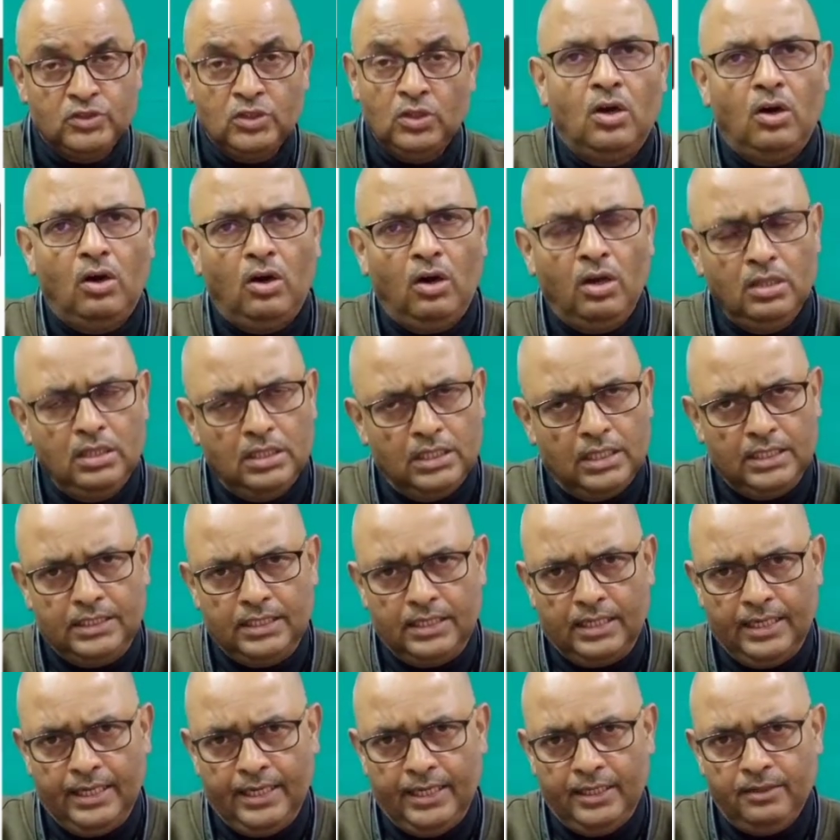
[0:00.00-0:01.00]
On the
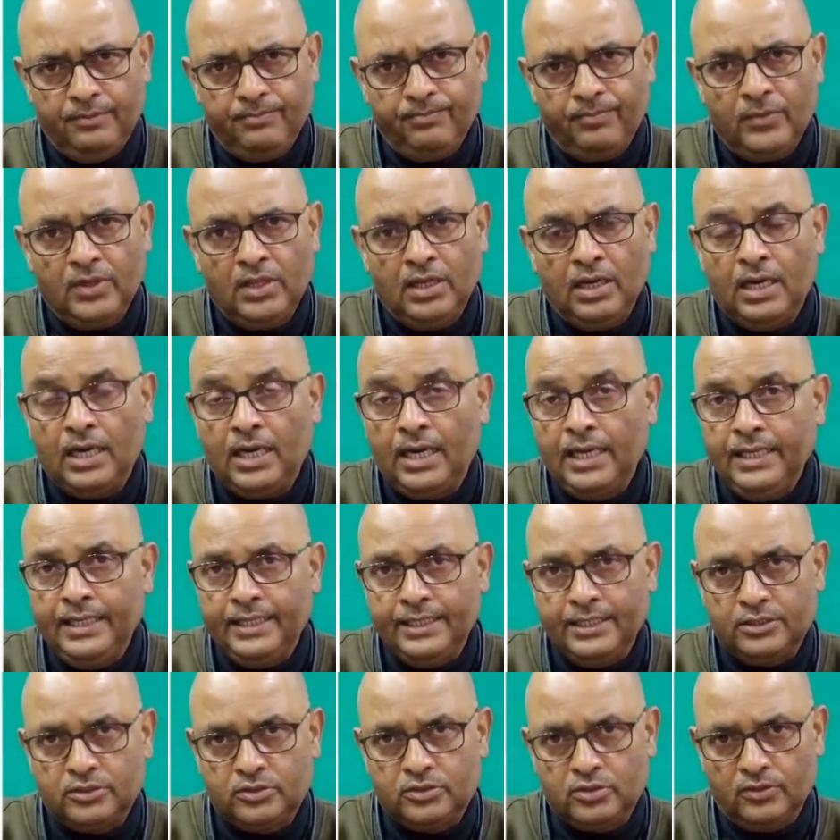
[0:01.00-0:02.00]
other hand, high
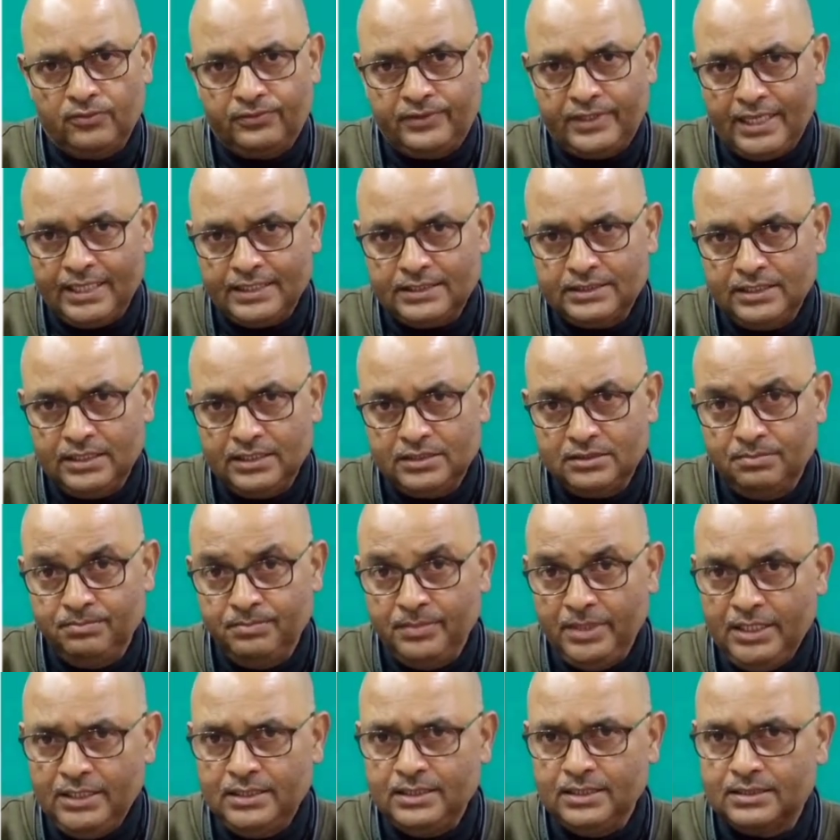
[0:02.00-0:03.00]
rates of taxes
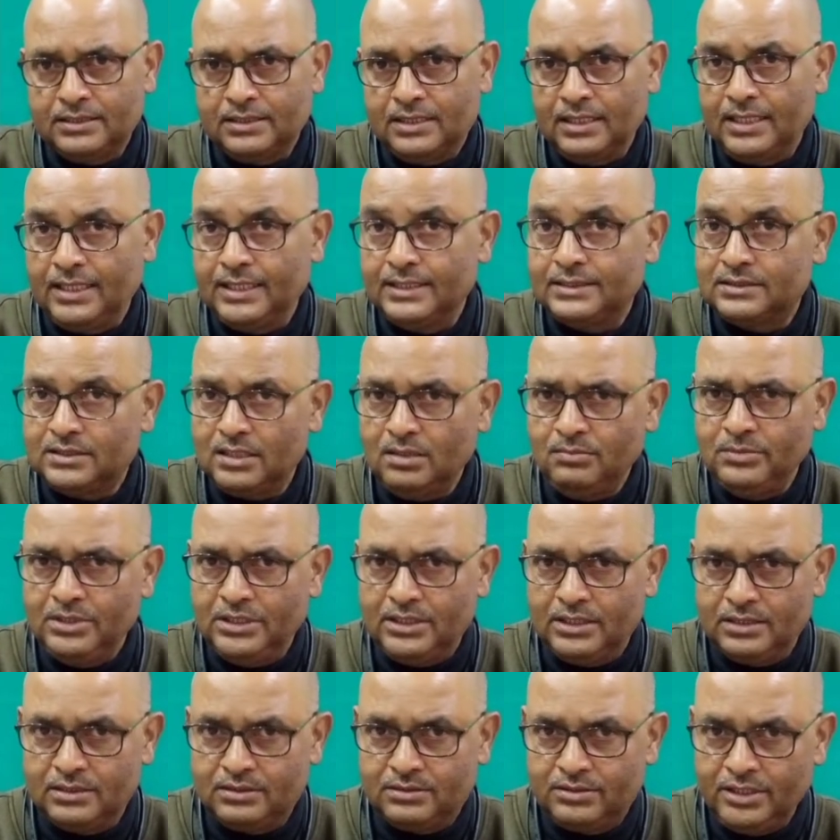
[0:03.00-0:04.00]
may discourage some
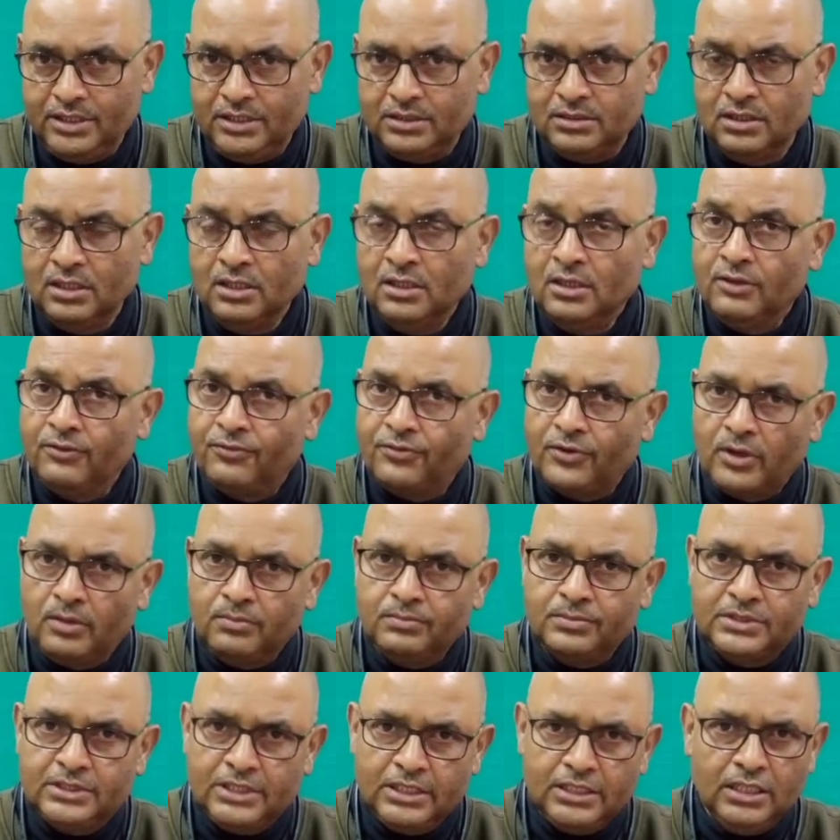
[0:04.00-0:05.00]
industries
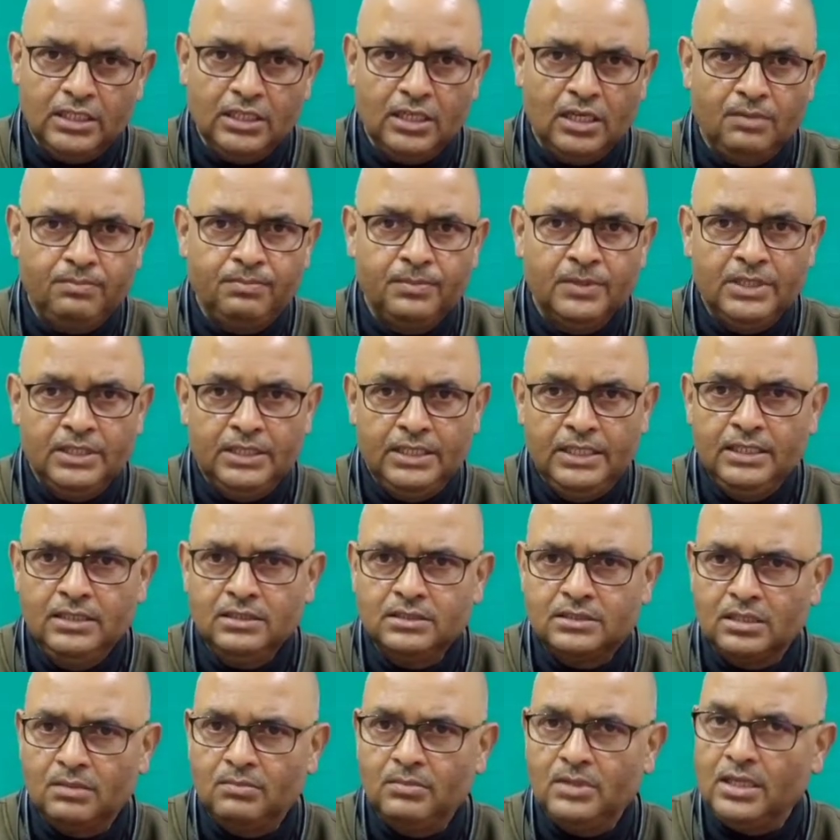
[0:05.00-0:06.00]
from setting up in
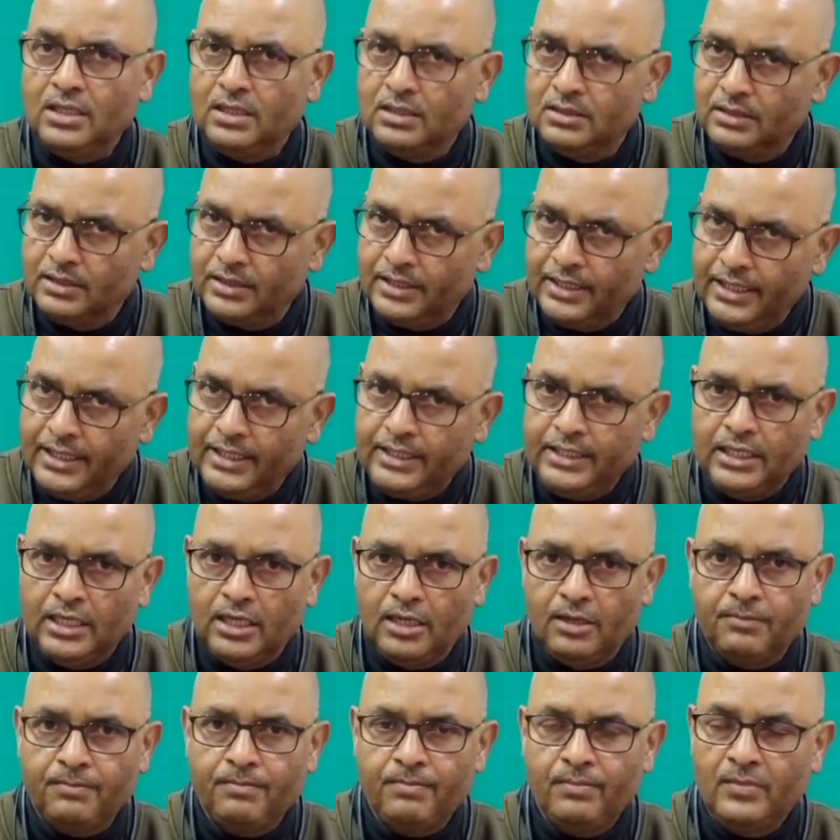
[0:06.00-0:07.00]
some other
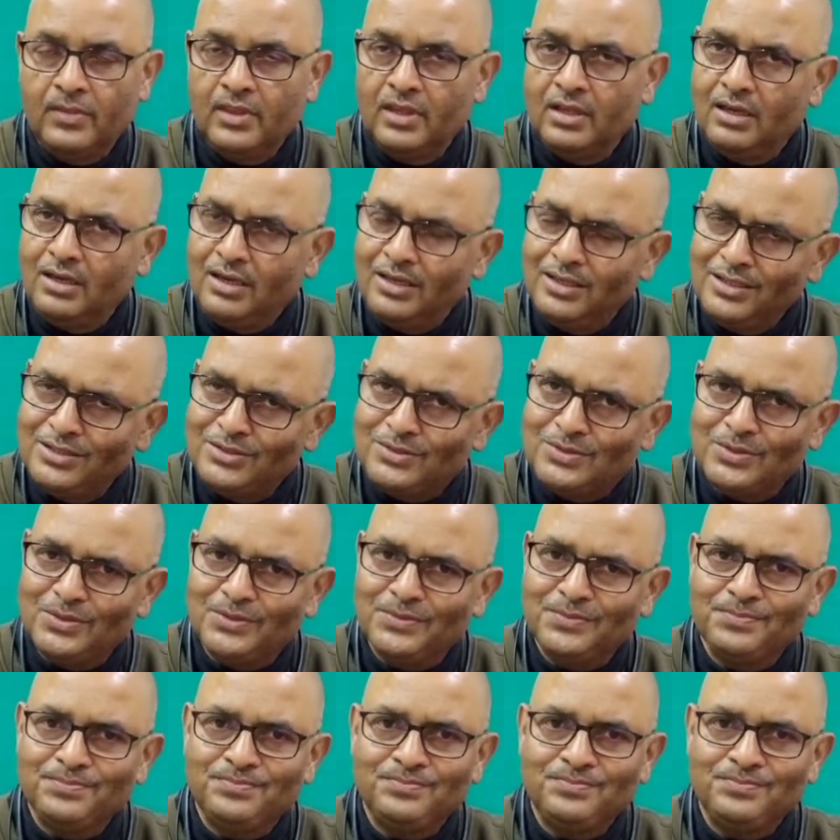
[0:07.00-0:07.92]
area. Understood?